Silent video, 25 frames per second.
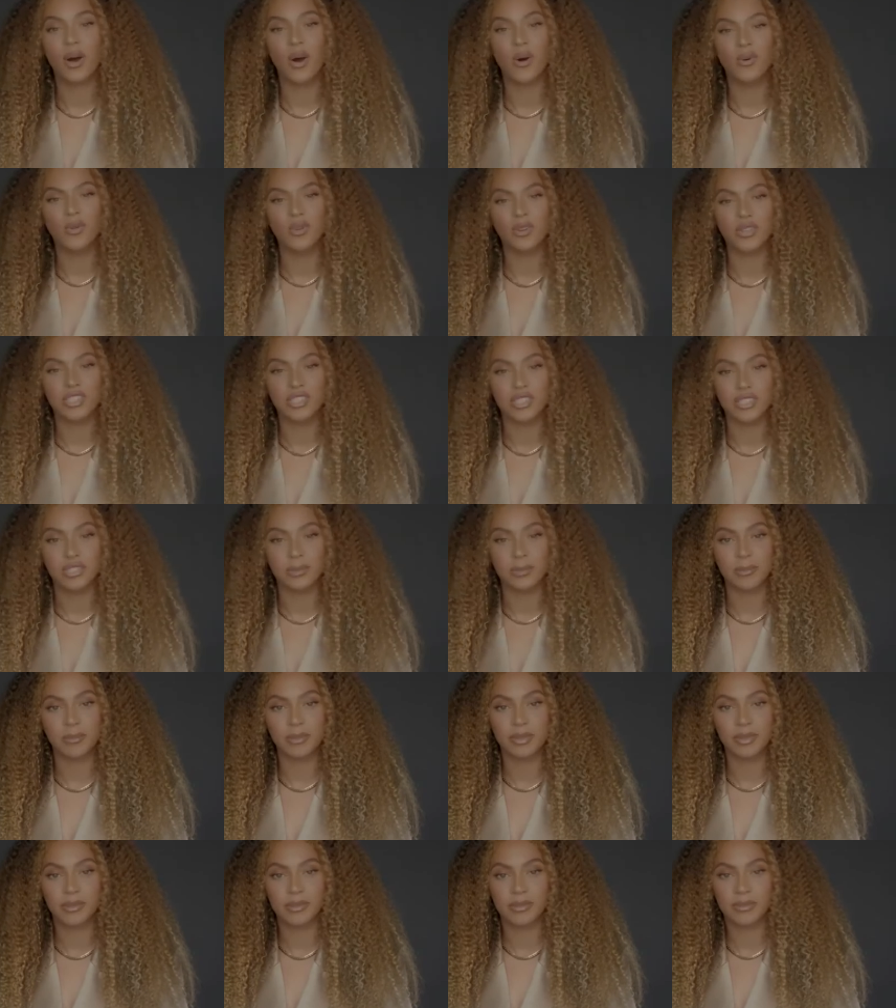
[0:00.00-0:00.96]

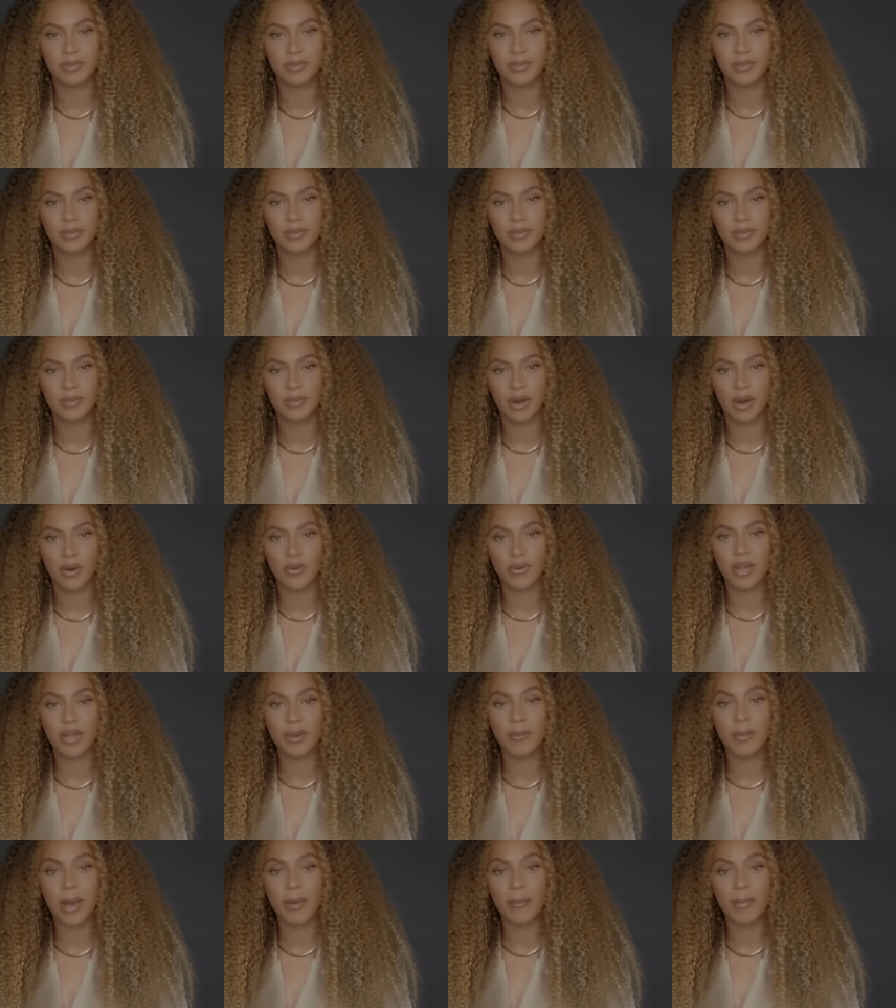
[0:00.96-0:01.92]
ownership,
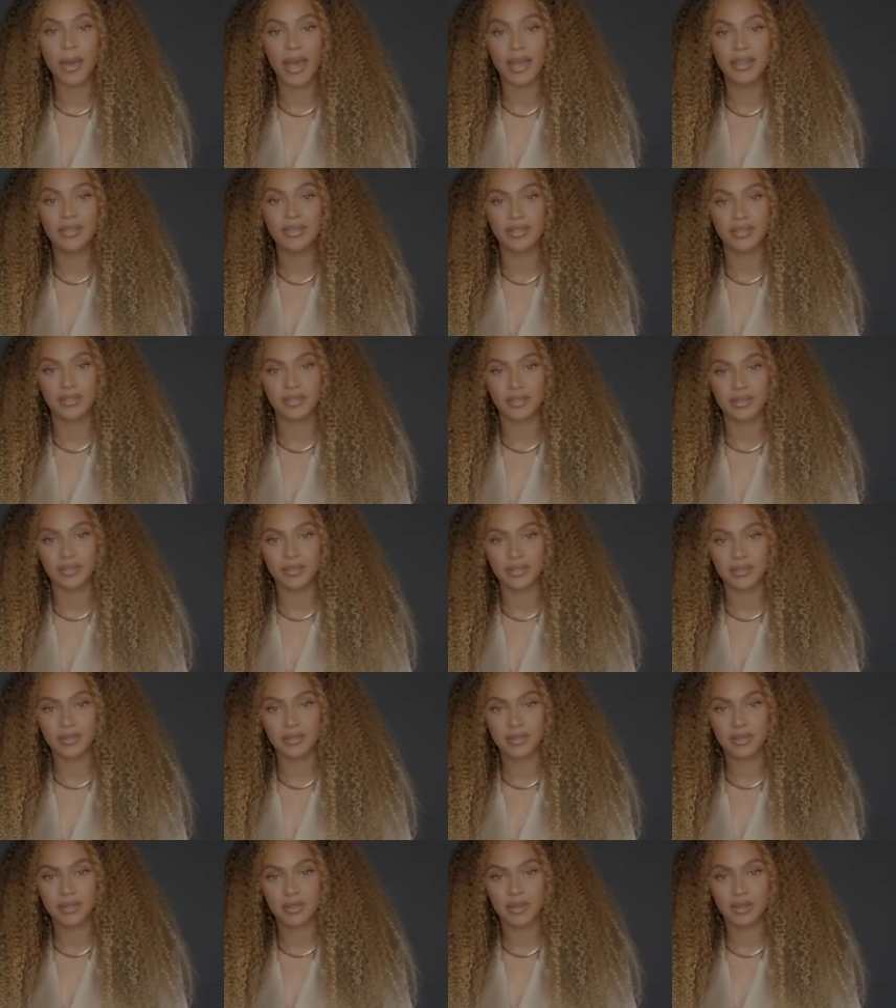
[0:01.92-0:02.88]
owning my
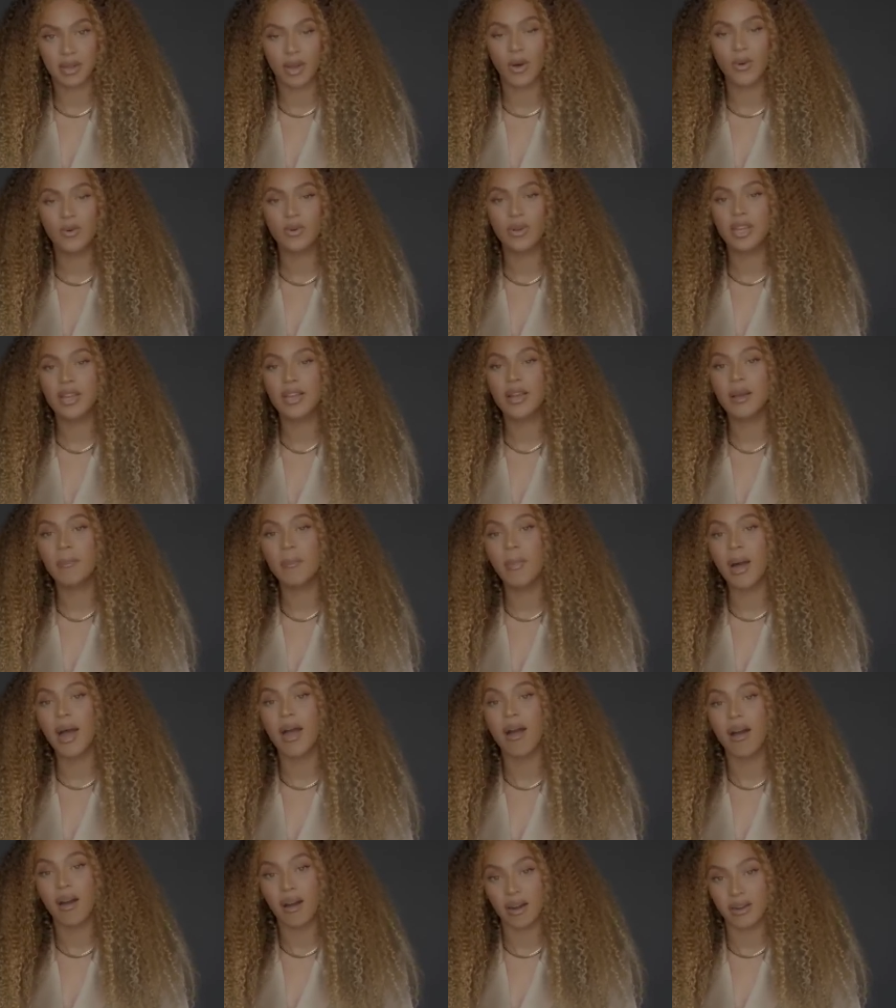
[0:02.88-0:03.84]
masters, owning
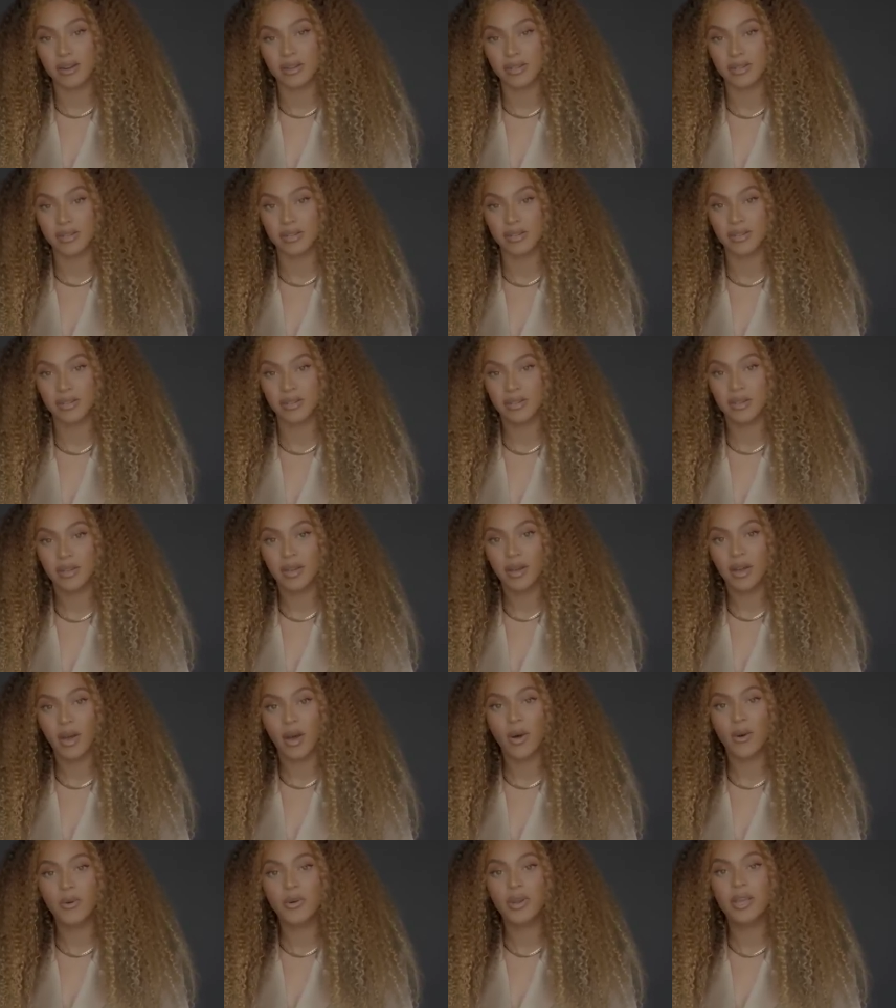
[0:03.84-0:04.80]
my art,
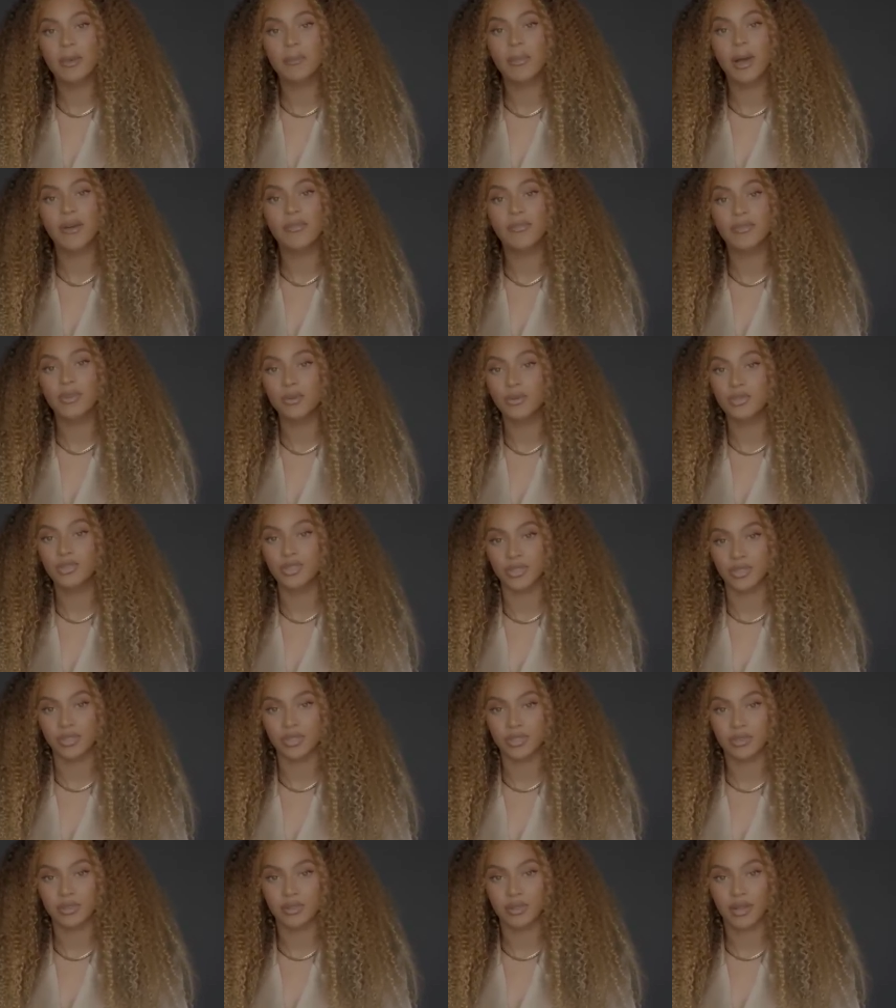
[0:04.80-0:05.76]
owning my
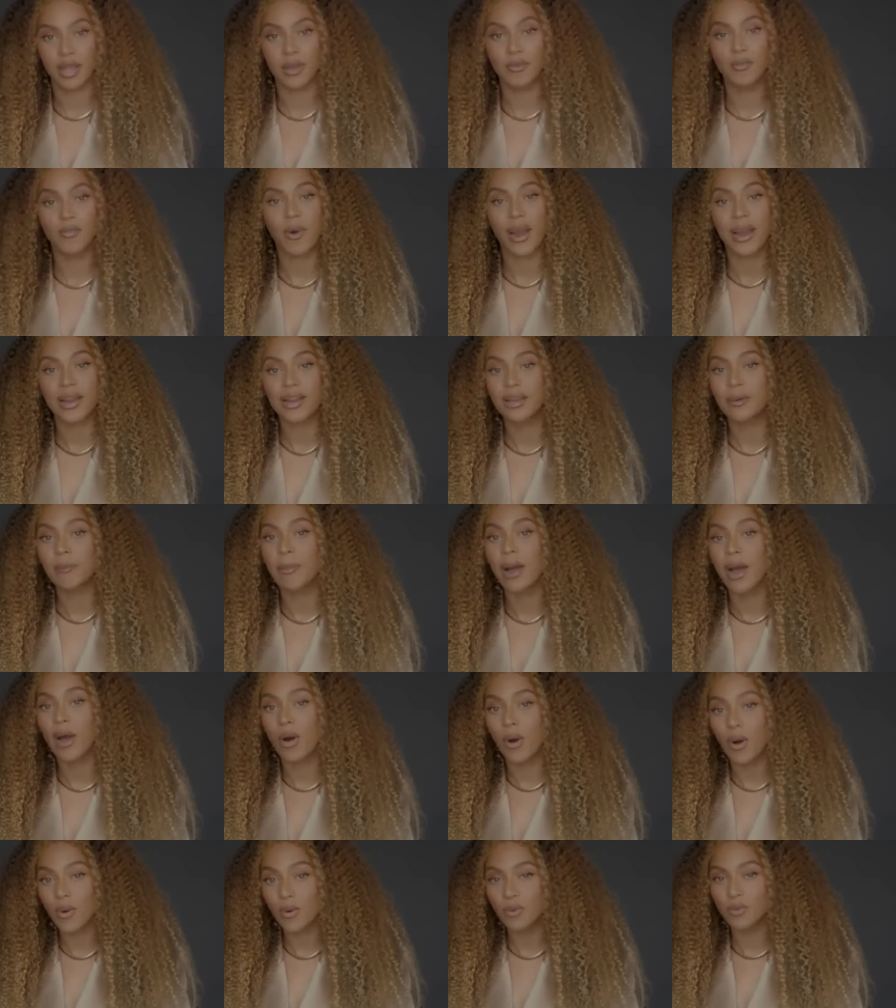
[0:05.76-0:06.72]
future, and writing
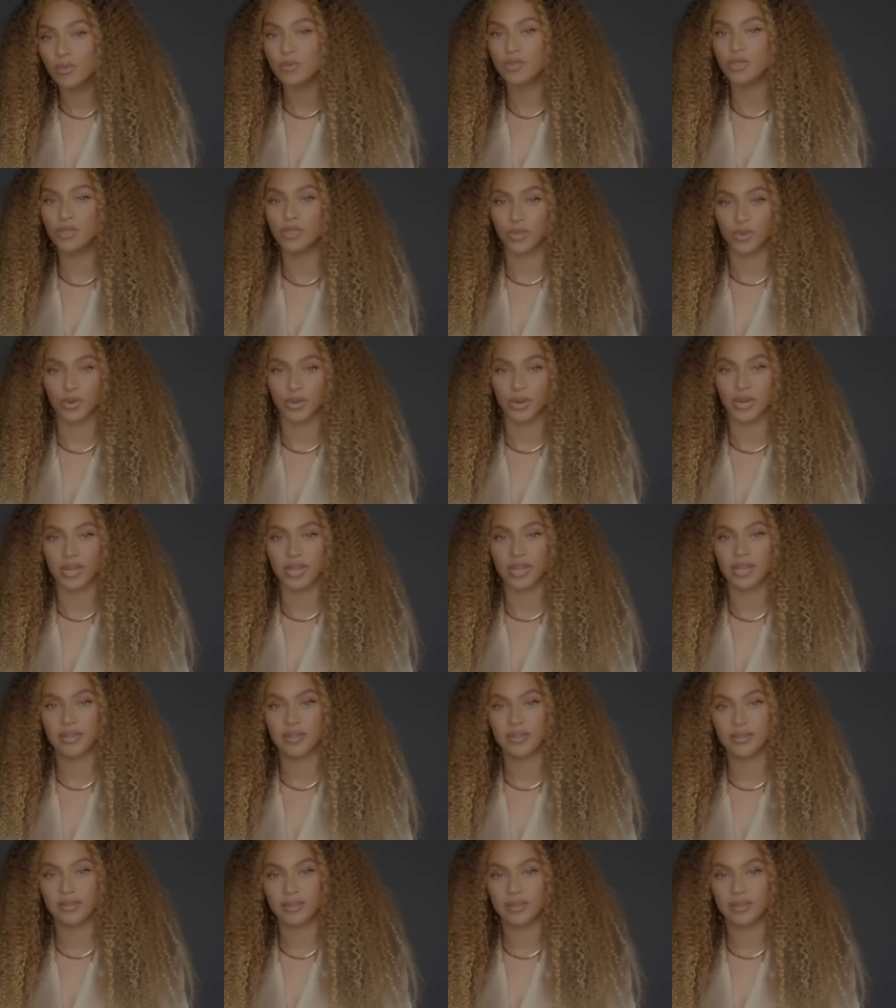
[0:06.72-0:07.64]
my own story.